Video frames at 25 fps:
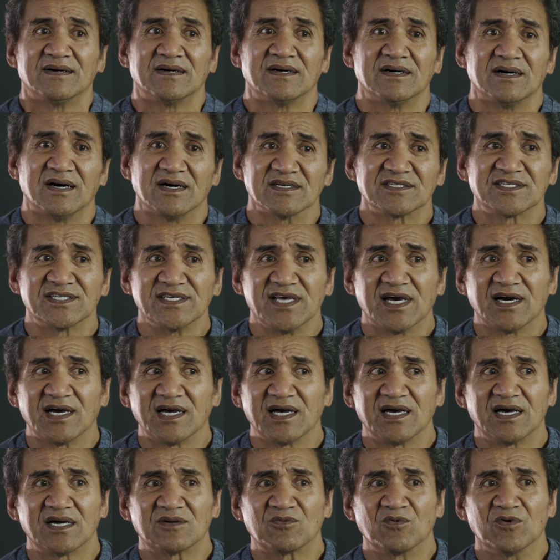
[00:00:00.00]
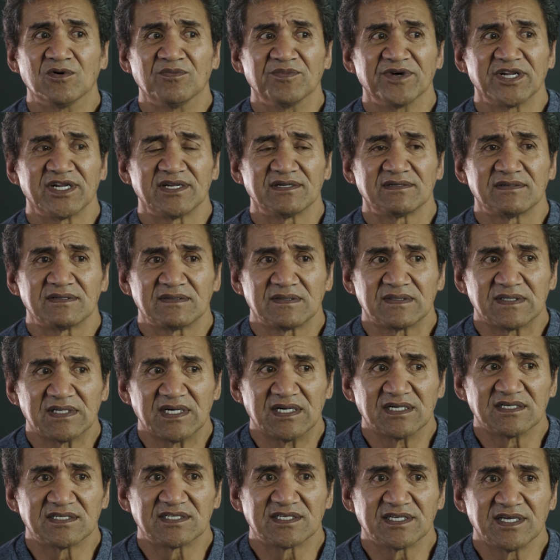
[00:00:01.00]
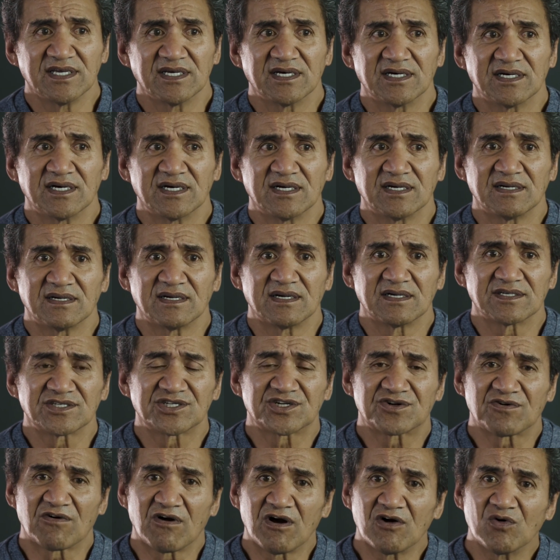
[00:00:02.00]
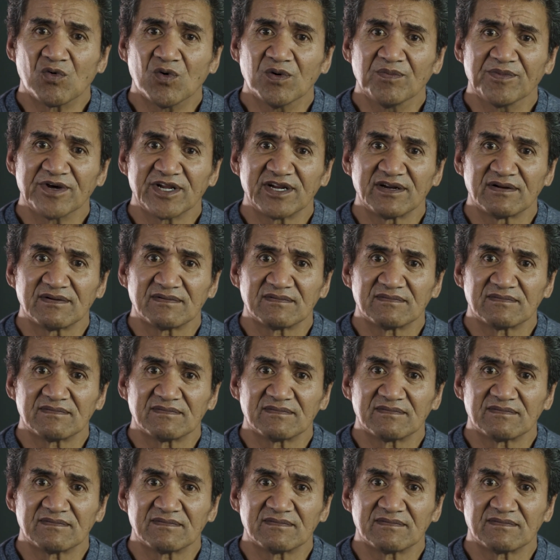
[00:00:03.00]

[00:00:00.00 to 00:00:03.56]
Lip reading: I see a hard woman. I see a strong woman.